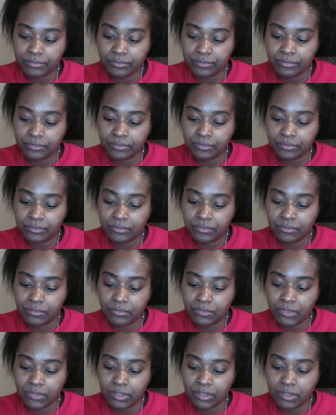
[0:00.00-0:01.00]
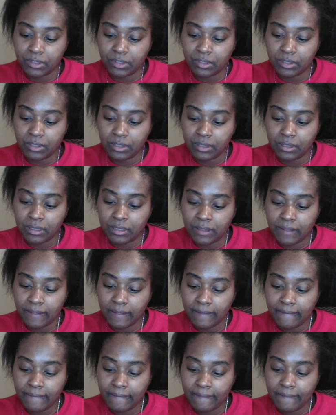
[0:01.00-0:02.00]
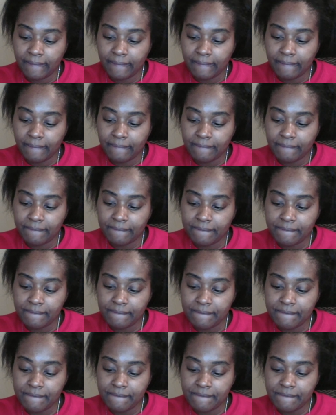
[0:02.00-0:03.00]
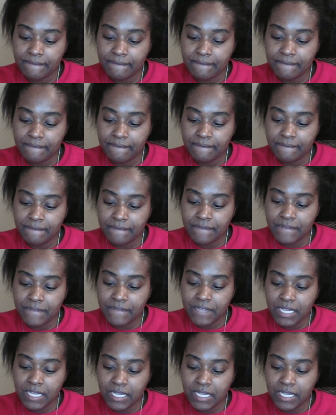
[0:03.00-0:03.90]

Nothing is said.